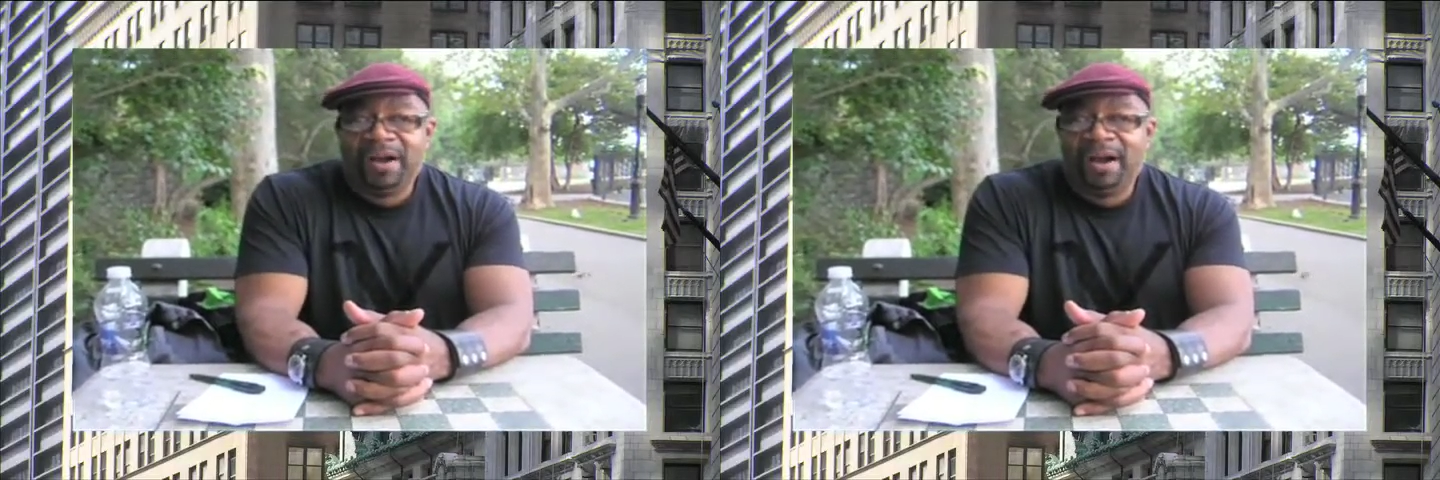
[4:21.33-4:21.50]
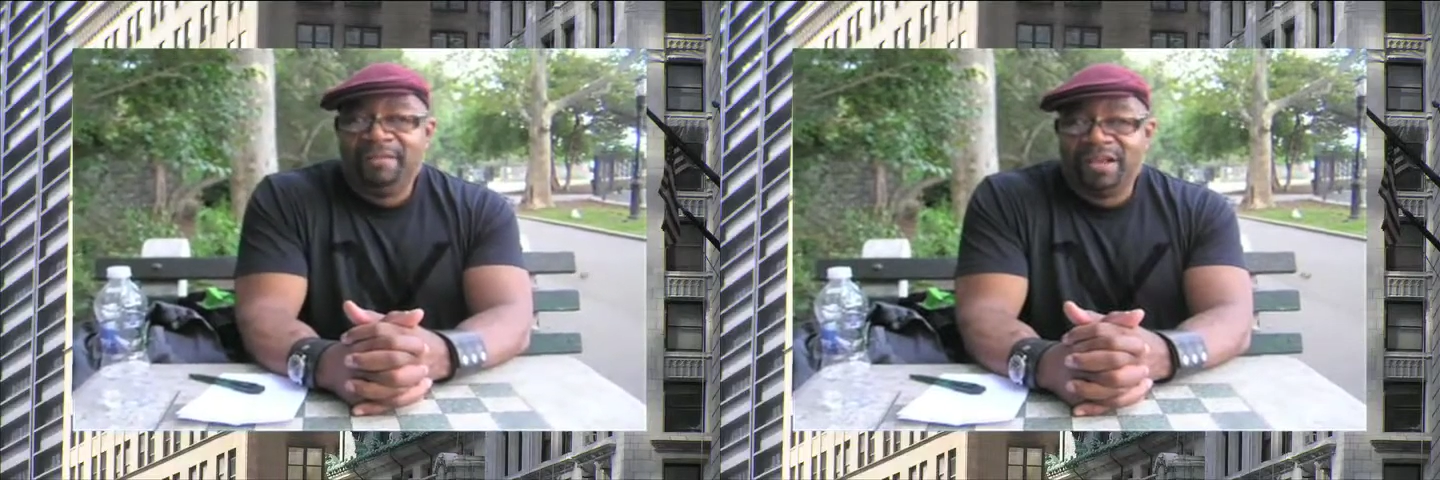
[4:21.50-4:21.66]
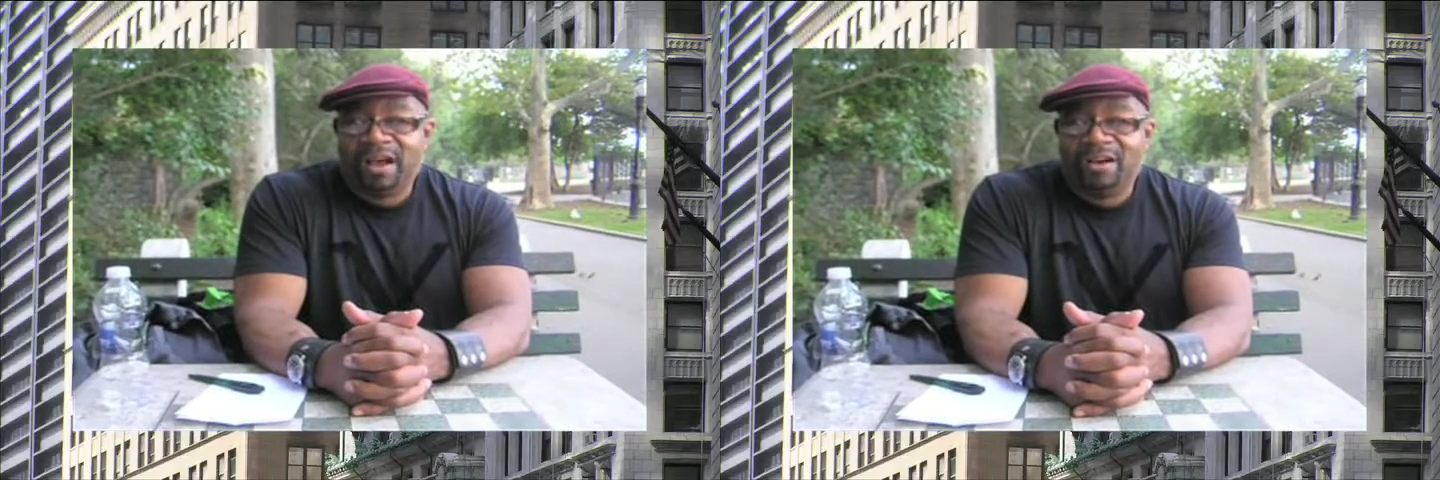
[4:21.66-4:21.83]

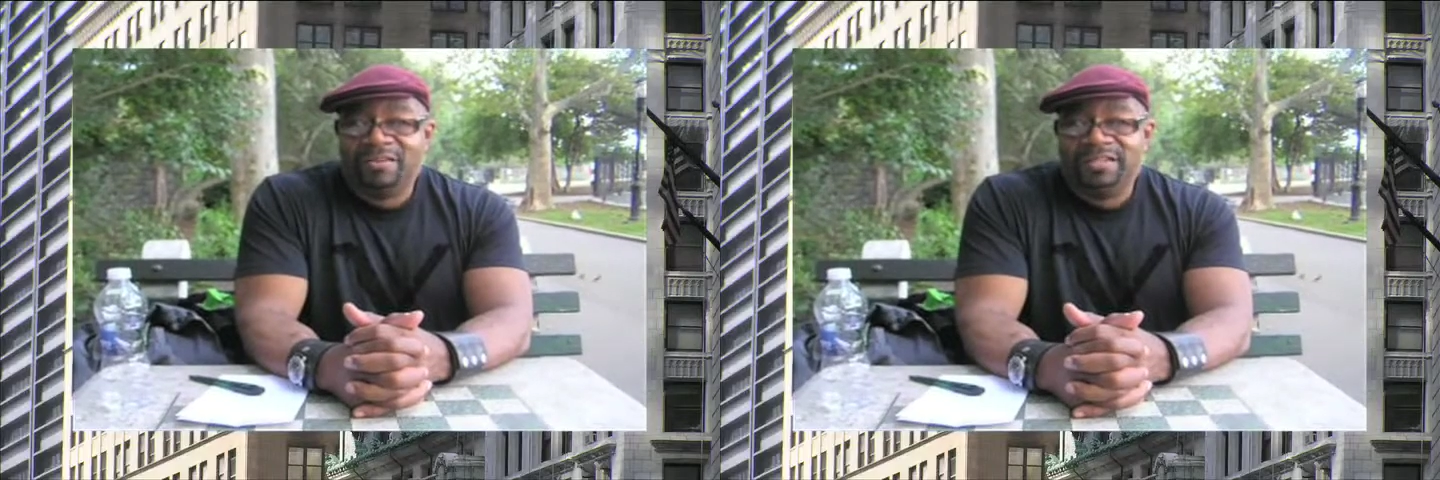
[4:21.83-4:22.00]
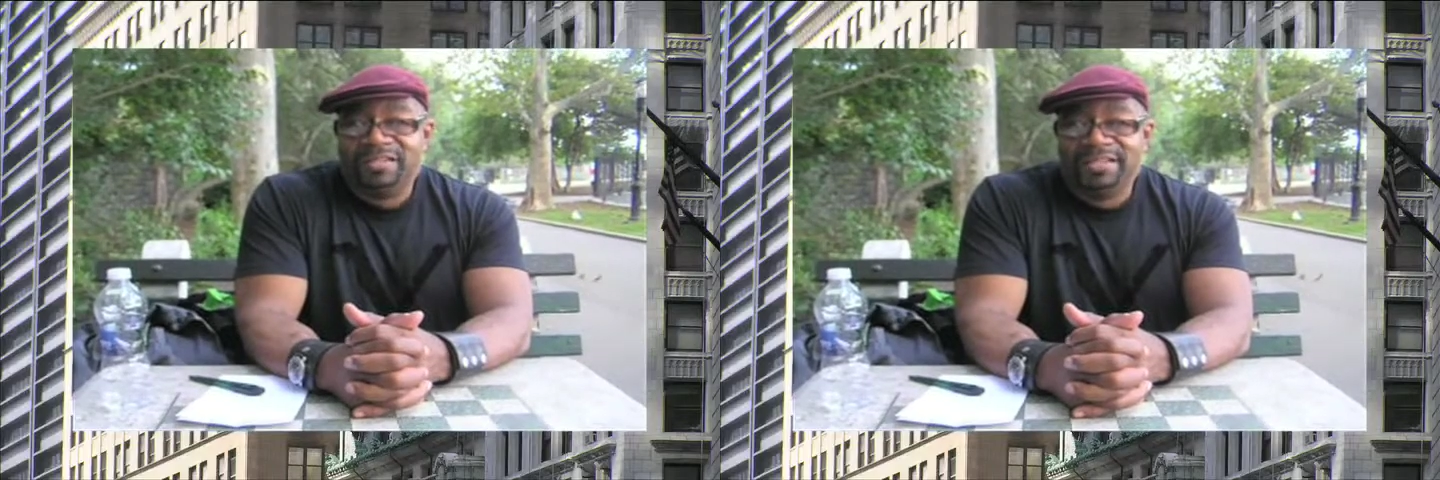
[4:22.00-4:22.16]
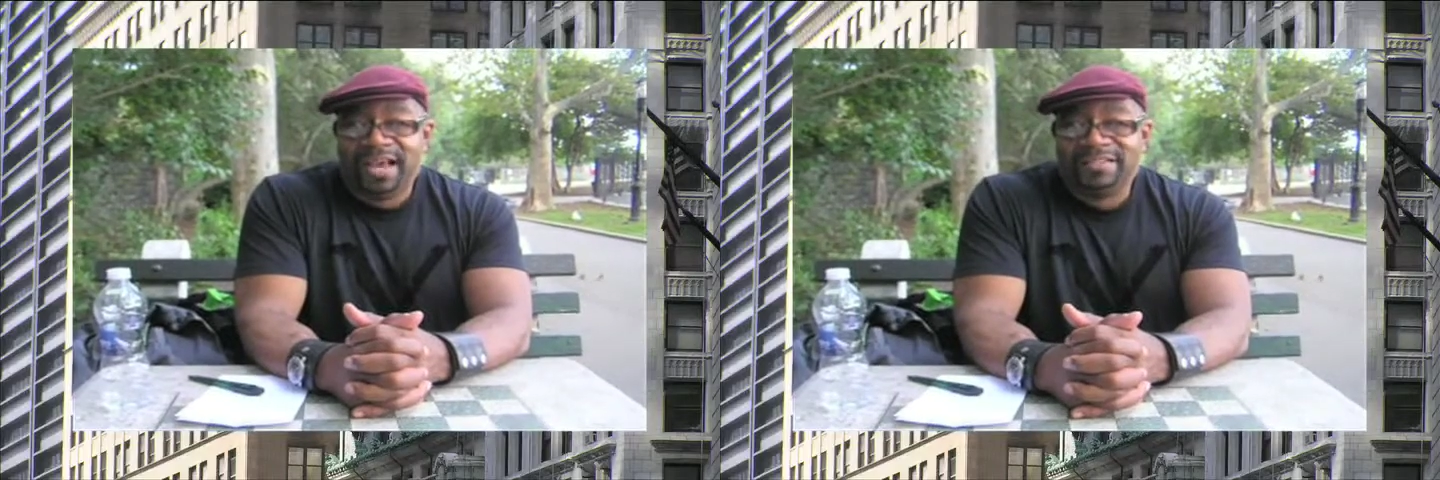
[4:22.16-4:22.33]
$5
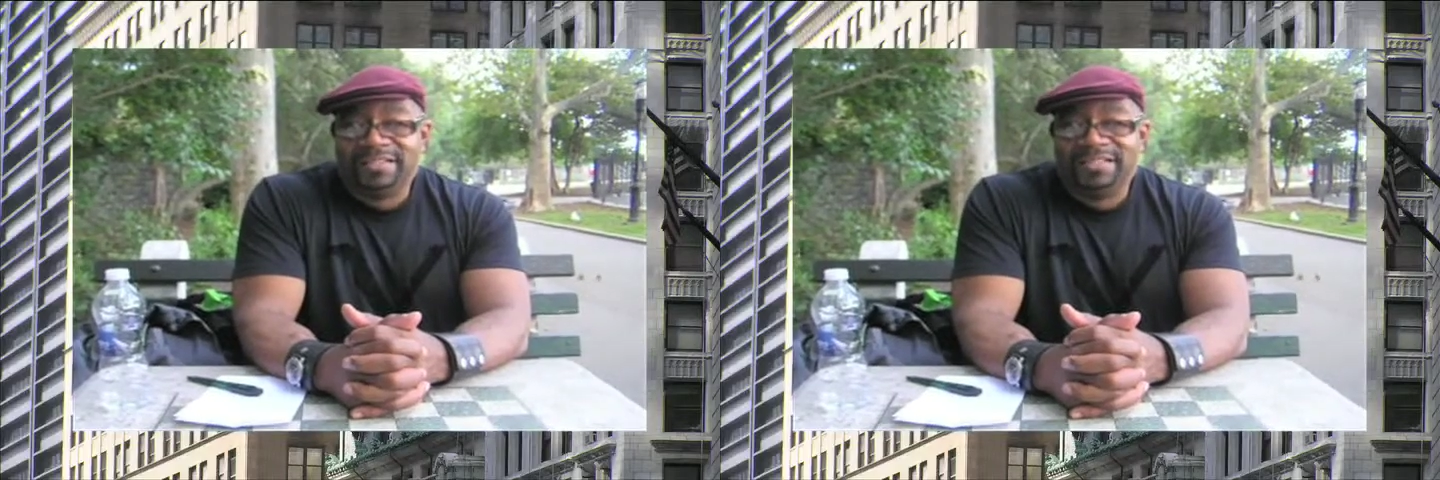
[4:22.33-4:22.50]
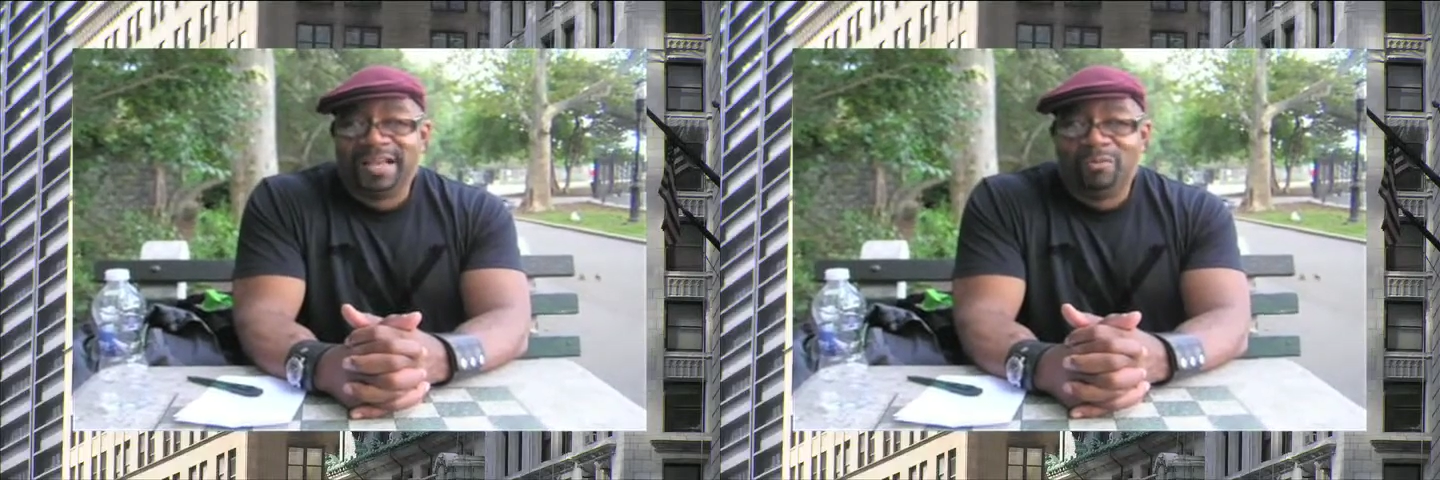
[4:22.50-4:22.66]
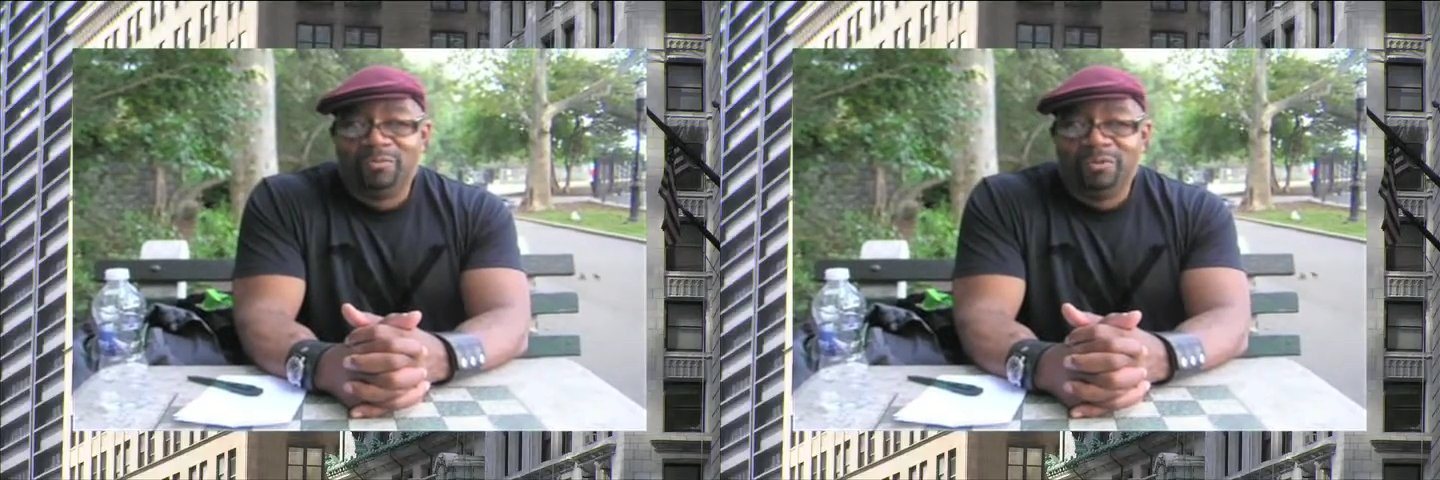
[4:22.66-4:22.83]
in
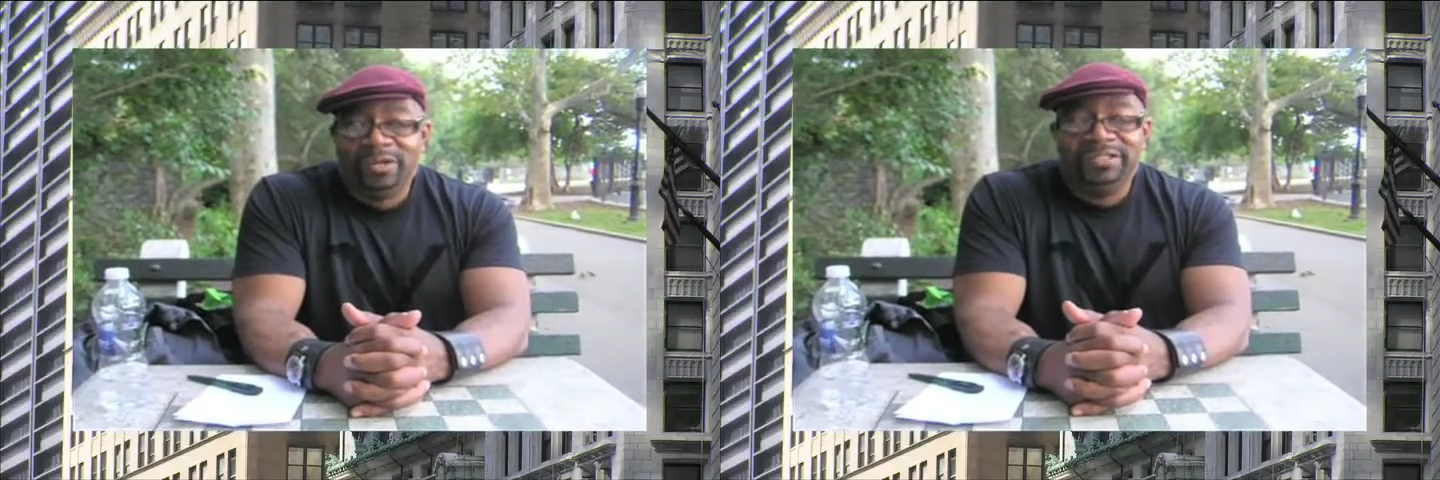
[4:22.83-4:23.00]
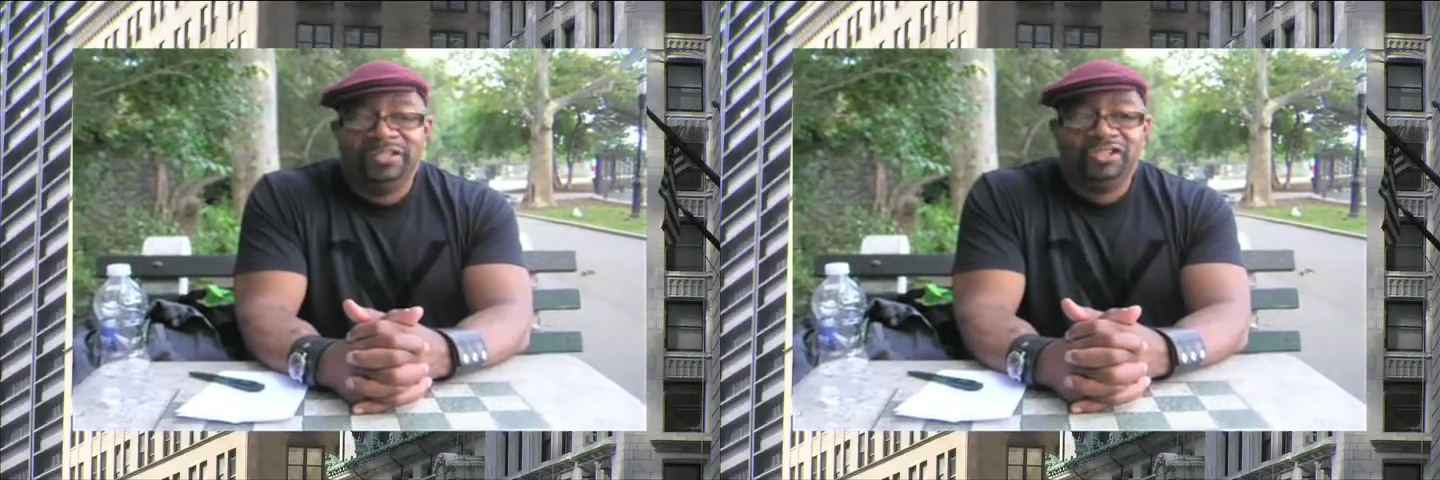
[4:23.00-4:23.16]
taxes, I would,